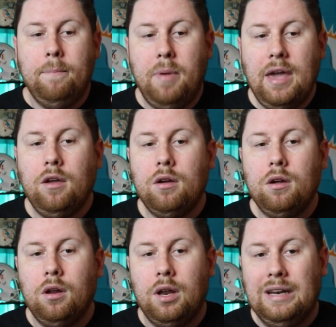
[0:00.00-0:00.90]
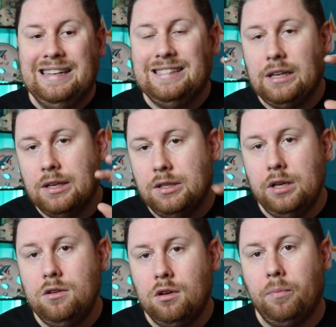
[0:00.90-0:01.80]
Baker needs to
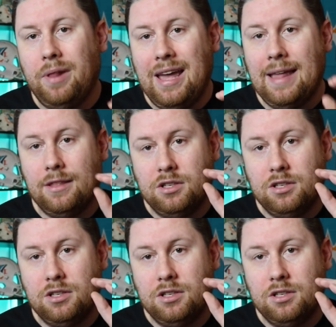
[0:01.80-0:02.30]
continue to play at